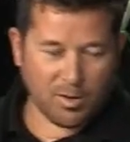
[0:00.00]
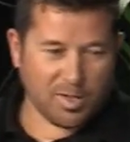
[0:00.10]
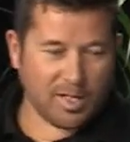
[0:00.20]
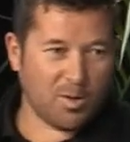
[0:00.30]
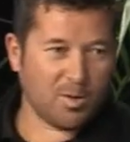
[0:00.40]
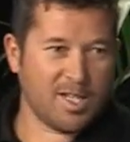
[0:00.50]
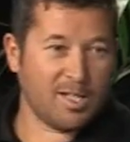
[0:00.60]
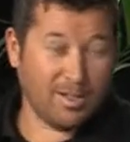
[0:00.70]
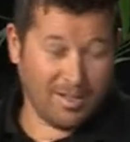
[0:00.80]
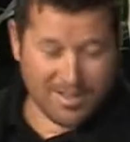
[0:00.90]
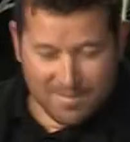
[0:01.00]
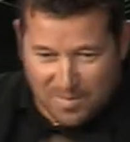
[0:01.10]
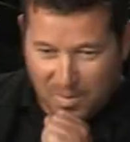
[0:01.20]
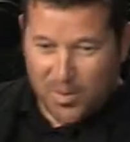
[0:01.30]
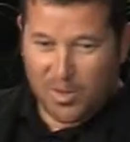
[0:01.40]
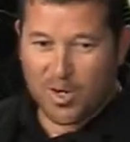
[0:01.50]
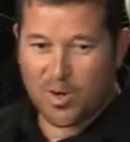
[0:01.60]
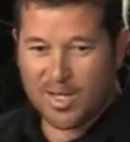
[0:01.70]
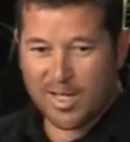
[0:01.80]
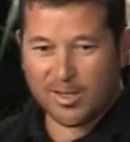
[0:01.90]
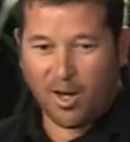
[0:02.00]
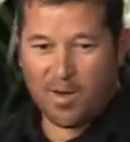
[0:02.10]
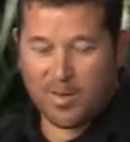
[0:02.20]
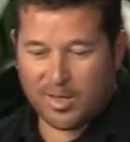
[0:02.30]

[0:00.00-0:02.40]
thirteen odd years, thirteen odd years ago,